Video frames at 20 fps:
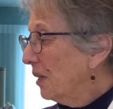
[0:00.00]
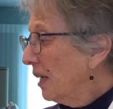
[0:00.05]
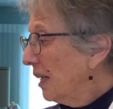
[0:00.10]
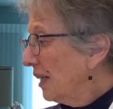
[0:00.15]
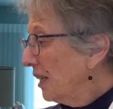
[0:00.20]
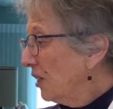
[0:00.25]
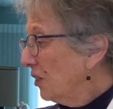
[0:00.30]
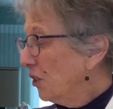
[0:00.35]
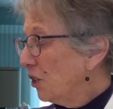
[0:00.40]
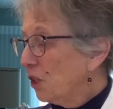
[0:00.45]
I
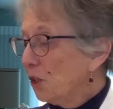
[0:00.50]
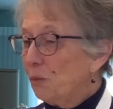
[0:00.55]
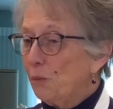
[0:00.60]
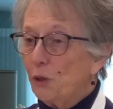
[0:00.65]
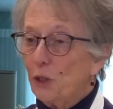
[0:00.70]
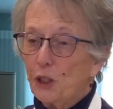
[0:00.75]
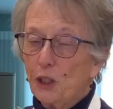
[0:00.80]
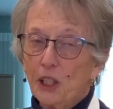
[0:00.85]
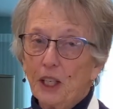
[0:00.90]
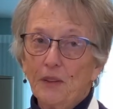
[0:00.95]
can just
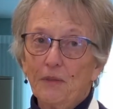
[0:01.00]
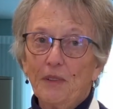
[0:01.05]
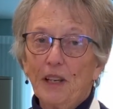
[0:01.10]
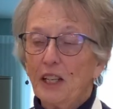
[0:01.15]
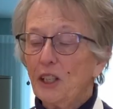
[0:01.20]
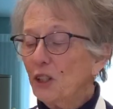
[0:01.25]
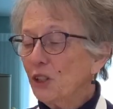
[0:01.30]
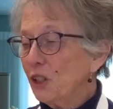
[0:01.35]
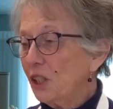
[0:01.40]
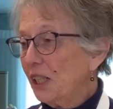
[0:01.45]
push
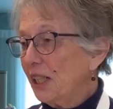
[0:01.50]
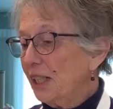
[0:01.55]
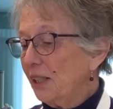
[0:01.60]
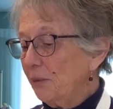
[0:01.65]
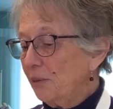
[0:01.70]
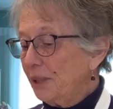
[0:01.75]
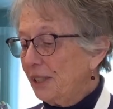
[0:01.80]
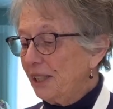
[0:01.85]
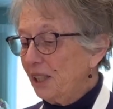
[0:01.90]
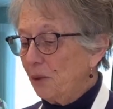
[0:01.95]
convection and it
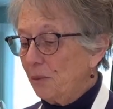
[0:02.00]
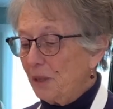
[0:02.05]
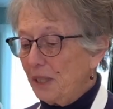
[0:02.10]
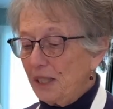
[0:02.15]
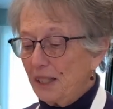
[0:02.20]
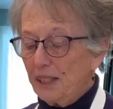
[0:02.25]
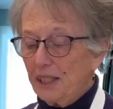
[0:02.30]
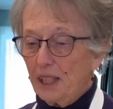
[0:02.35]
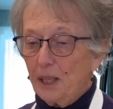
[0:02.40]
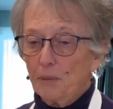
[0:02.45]
will tell me
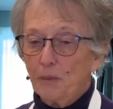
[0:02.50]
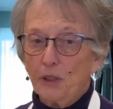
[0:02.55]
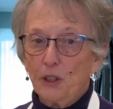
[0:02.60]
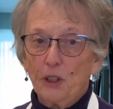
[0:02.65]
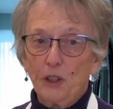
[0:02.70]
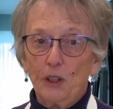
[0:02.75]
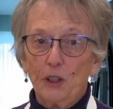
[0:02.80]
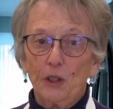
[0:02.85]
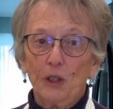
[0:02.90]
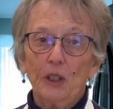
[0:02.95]
the
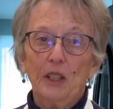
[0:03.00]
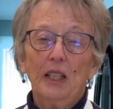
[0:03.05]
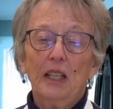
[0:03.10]
temperature.